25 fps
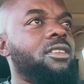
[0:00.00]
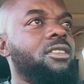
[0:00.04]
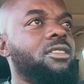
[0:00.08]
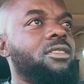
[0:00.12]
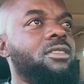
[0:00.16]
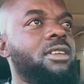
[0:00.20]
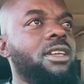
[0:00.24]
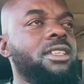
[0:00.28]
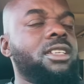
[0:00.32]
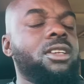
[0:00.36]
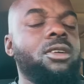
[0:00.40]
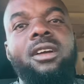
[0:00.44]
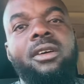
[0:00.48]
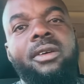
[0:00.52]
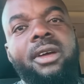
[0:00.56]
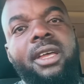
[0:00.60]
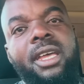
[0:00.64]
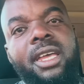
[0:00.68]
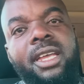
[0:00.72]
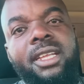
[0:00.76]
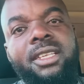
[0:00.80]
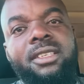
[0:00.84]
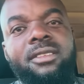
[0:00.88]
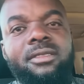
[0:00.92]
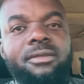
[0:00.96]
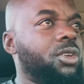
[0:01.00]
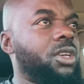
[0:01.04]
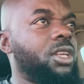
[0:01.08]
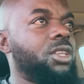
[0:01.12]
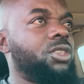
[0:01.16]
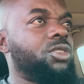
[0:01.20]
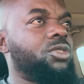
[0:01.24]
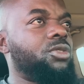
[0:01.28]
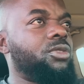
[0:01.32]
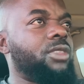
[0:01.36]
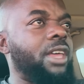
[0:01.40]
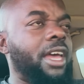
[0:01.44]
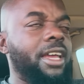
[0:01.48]
So I said, oh, go ahead, you can
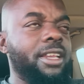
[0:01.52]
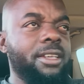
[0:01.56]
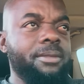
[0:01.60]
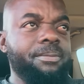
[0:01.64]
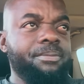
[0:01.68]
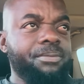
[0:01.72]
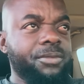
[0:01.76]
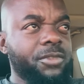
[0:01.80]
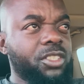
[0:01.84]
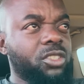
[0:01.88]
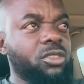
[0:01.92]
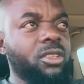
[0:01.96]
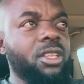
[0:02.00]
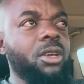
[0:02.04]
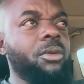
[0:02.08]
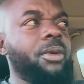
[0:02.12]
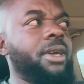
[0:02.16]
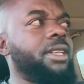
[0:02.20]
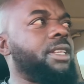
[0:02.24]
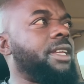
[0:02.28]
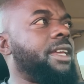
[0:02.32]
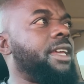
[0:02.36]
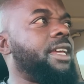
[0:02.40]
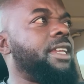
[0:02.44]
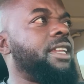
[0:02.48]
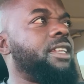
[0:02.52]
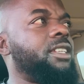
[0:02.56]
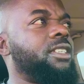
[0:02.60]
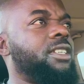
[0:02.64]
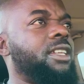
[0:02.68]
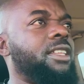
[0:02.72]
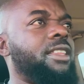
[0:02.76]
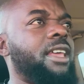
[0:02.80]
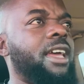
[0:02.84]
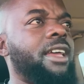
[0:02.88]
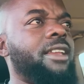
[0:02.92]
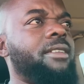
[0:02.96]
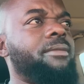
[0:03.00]
do that. So they went ahead and
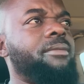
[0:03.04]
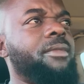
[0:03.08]
did that.